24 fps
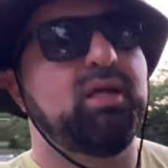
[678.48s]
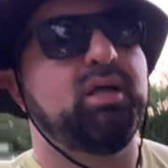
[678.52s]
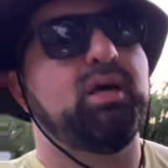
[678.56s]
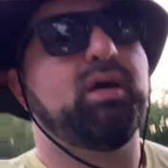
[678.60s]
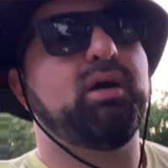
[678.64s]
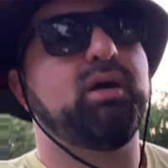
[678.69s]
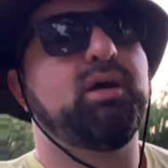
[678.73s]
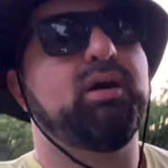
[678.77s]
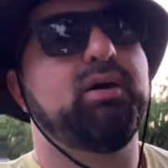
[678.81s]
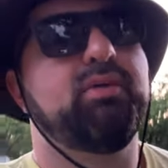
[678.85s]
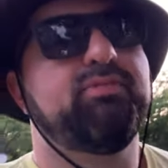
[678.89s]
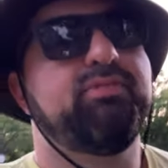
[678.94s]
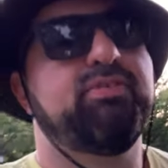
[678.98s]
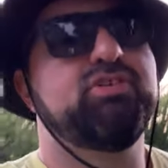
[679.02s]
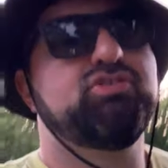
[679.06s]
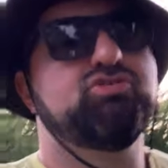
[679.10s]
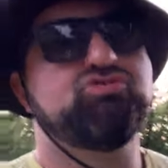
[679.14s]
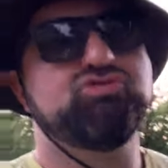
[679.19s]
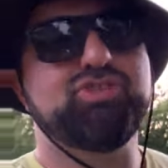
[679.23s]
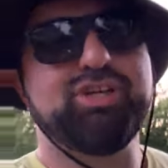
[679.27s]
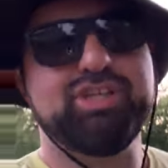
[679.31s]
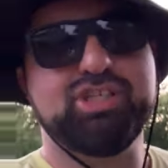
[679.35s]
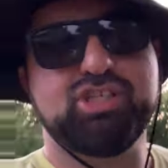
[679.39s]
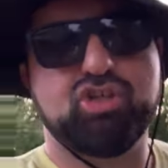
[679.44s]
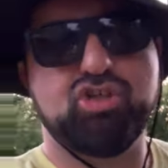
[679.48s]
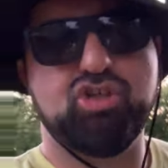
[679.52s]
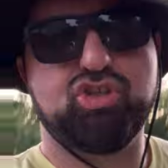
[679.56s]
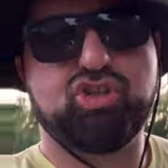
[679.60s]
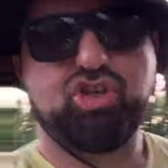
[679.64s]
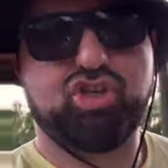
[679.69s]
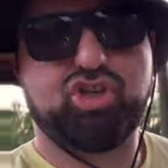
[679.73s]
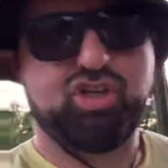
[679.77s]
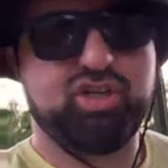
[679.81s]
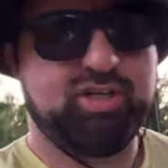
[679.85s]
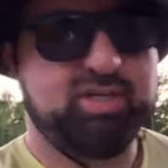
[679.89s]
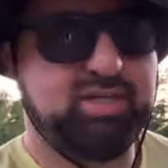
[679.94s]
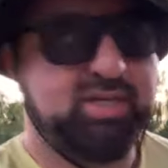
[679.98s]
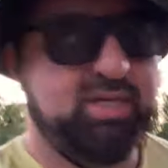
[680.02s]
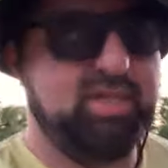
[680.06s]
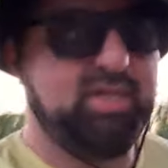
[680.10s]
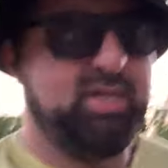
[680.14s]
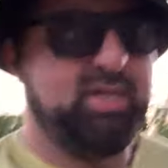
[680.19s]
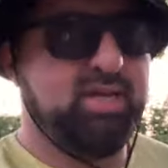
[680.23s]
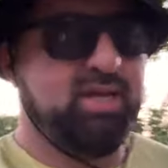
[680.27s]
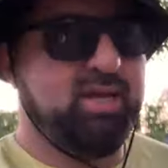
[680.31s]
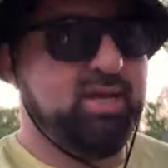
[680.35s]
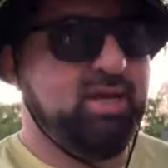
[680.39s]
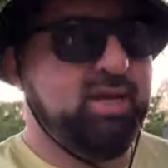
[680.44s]
of research
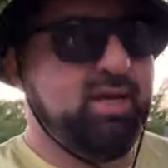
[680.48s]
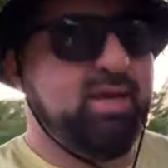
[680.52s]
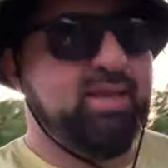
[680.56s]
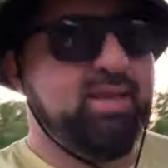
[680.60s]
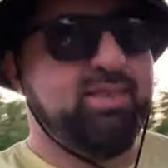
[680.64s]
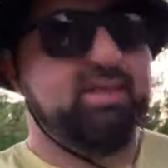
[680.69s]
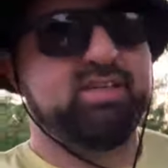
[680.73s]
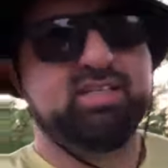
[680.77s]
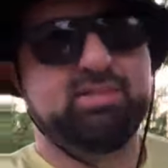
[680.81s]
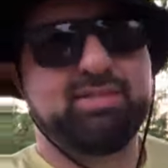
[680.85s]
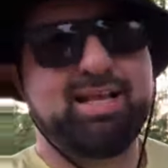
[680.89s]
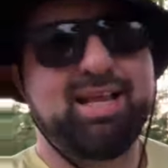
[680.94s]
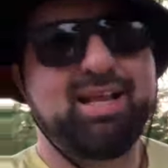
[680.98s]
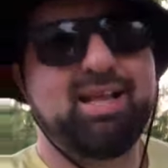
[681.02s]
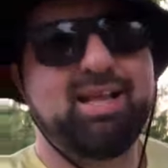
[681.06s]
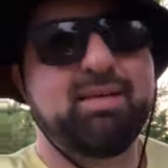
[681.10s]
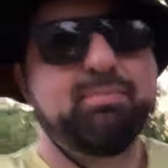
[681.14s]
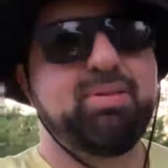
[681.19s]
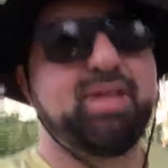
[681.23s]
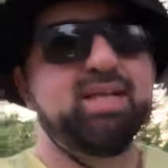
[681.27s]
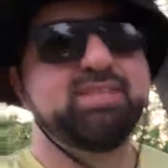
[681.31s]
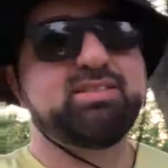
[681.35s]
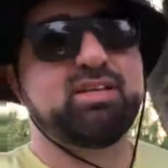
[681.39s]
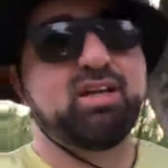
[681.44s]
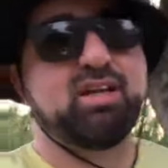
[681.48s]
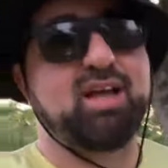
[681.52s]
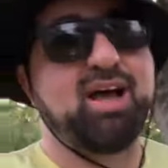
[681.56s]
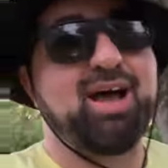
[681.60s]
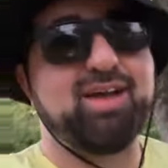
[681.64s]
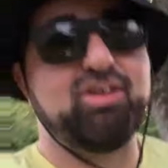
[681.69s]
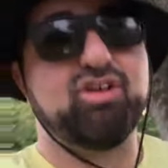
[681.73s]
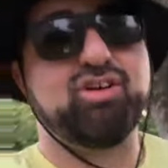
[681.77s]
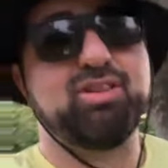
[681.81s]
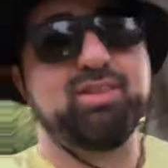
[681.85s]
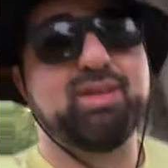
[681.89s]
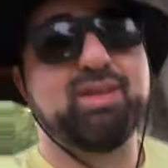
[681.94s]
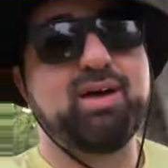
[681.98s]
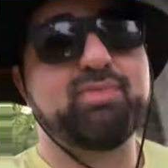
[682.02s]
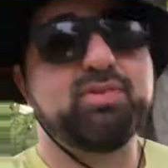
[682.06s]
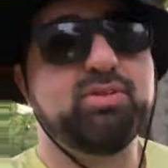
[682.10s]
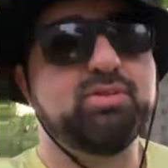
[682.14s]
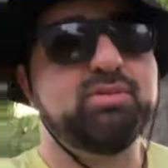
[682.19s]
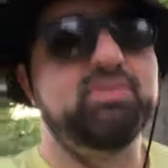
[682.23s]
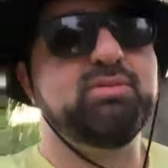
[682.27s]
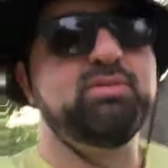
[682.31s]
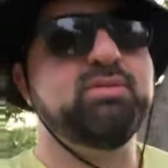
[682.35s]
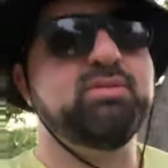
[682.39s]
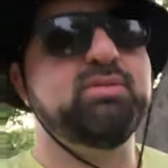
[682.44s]
that is taking place on a higher
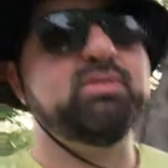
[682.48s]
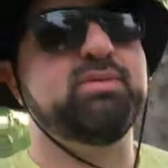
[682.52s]
level,